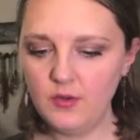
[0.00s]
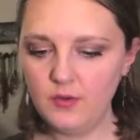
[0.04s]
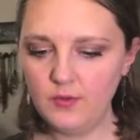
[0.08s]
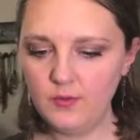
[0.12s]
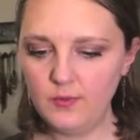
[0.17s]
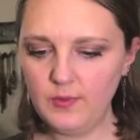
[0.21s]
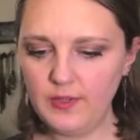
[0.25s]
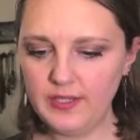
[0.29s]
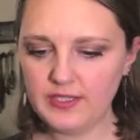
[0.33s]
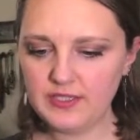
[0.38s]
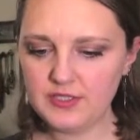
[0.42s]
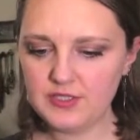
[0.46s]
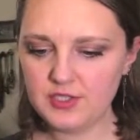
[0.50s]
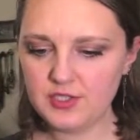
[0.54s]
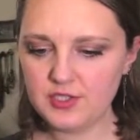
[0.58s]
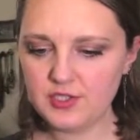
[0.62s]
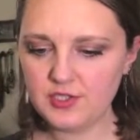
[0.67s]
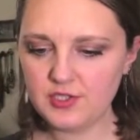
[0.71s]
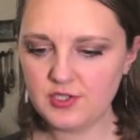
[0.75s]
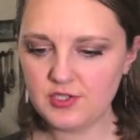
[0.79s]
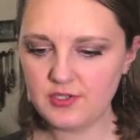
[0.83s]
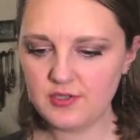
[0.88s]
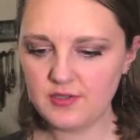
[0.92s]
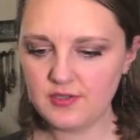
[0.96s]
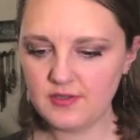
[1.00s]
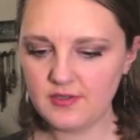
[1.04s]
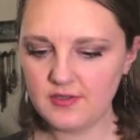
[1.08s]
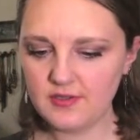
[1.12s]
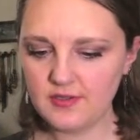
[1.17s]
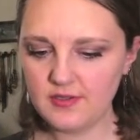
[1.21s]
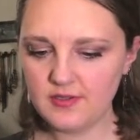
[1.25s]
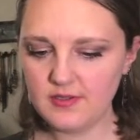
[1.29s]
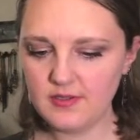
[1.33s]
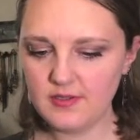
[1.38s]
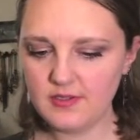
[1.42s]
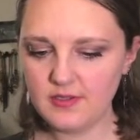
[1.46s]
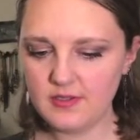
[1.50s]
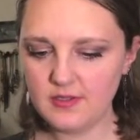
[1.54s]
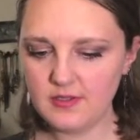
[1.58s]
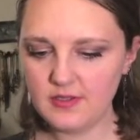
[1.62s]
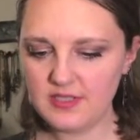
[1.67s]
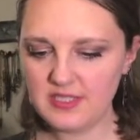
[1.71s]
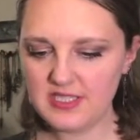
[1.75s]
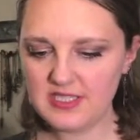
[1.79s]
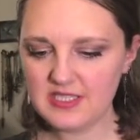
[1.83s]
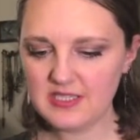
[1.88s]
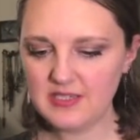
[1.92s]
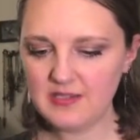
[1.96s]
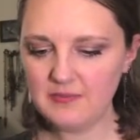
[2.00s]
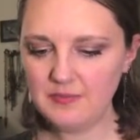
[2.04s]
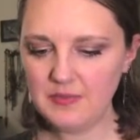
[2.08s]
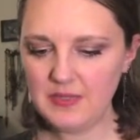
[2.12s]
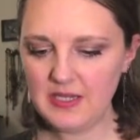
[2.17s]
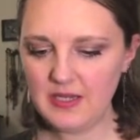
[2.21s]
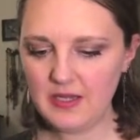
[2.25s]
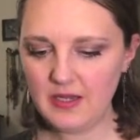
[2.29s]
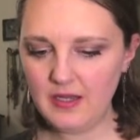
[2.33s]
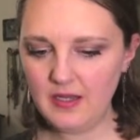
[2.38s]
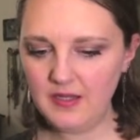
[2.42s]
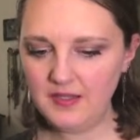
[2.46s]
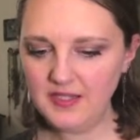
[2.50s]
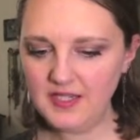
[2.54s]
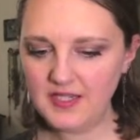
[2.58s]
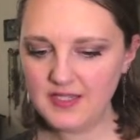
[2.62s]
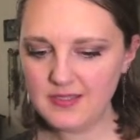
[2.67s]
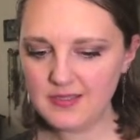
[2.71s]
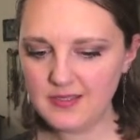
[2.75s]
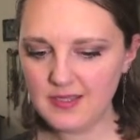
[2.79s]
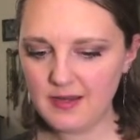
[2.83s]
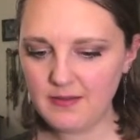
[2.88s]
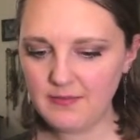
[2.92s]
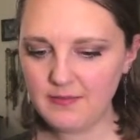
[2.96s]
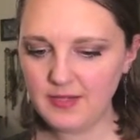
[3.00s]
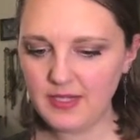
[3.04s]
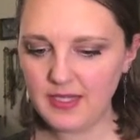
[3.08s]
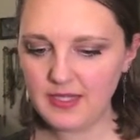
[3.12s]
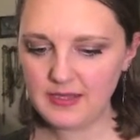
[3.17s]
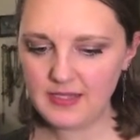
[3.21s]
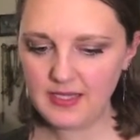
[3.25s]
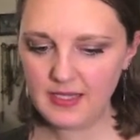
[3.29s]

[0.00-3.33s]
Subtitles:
which, to be honest, I'm not